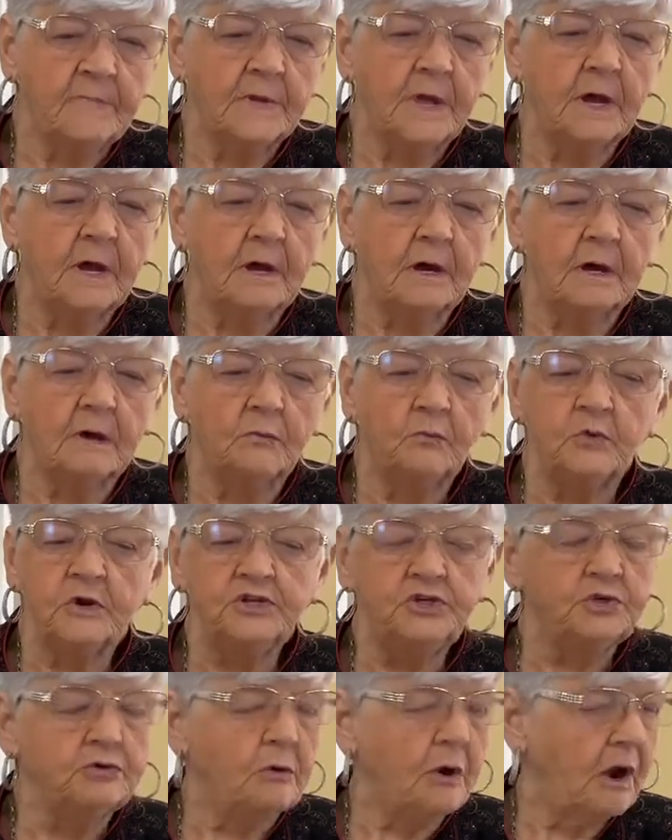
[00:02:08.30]
Uh, we
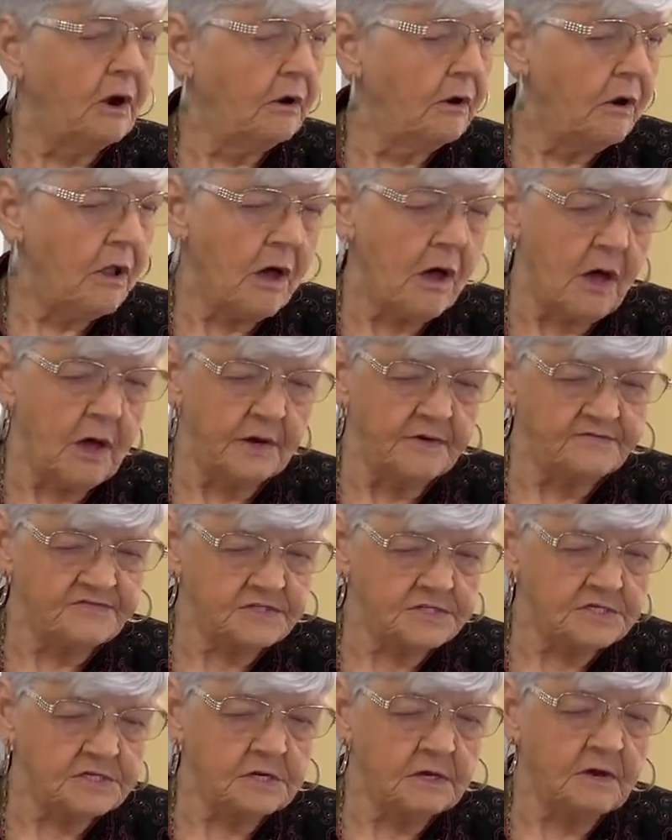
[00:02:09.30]
do a lot of
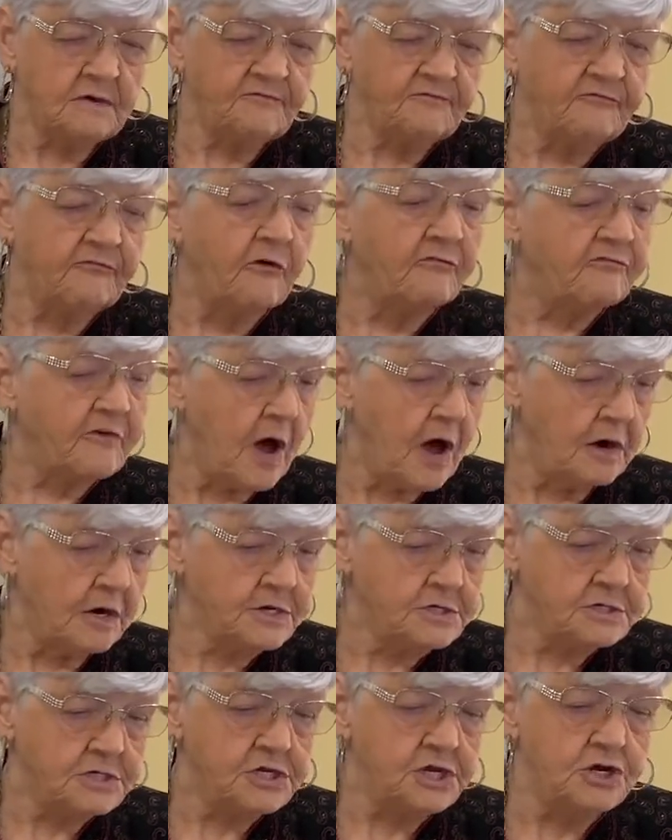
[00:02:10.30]
stuff for
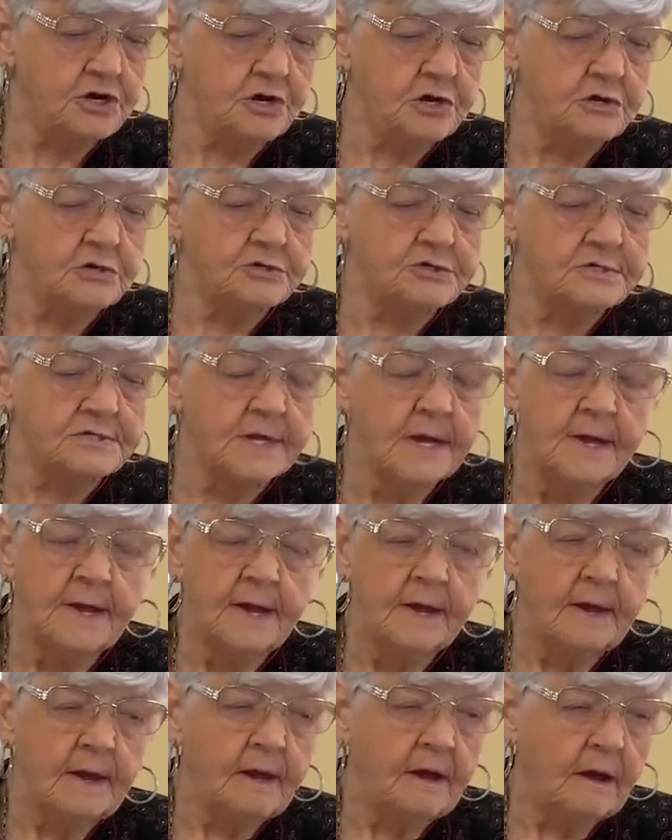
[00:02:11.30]
volunteers.
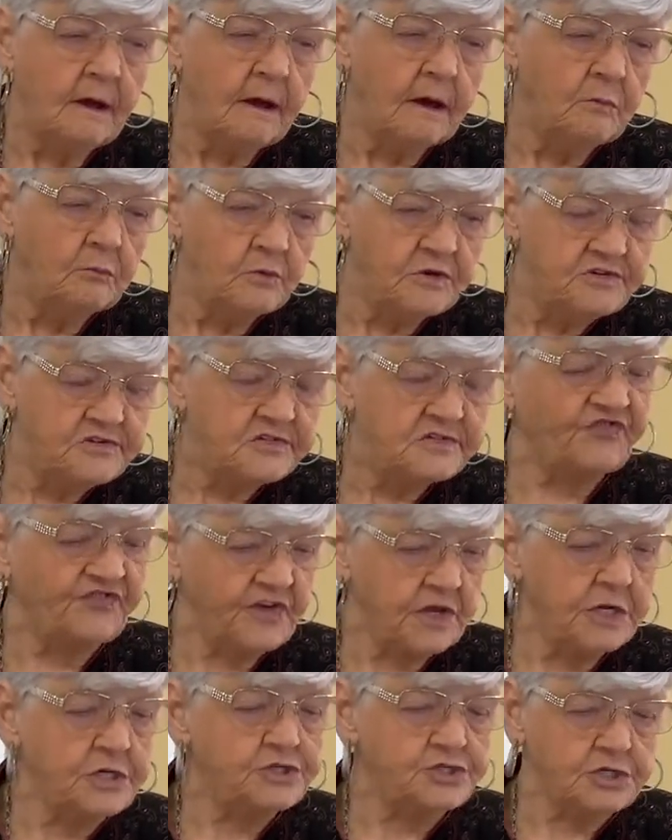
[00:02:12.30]
Uh, we just
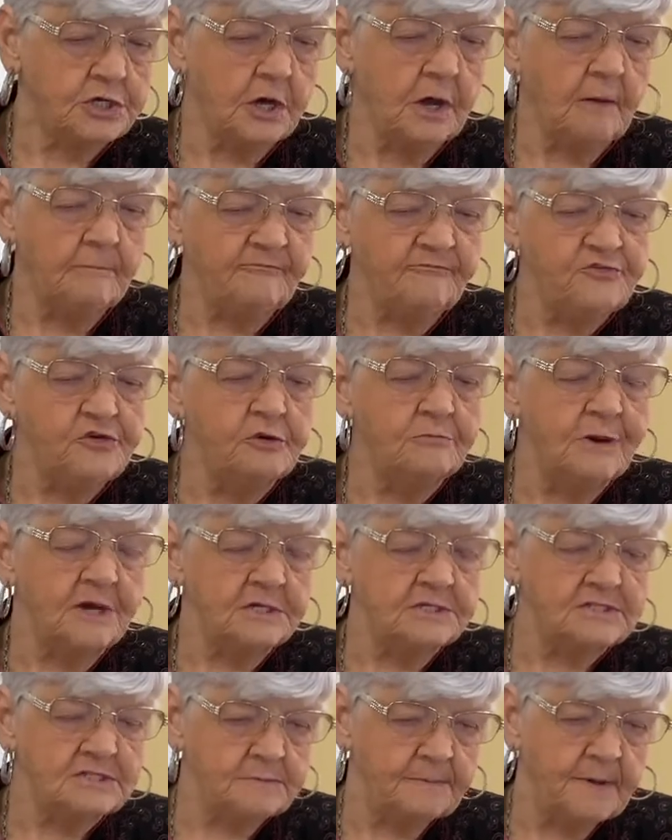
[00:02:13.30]
finished up a few
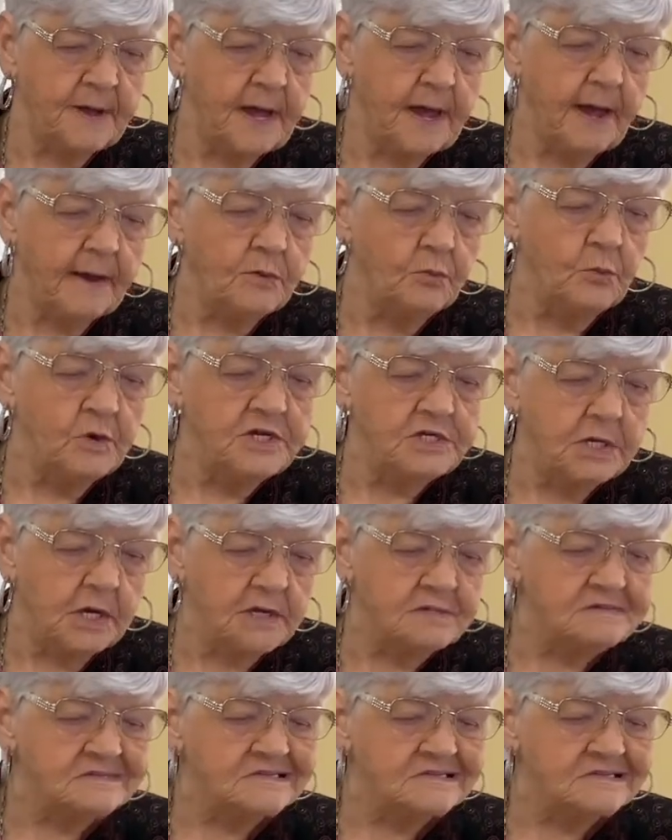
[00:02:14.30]
months back. We done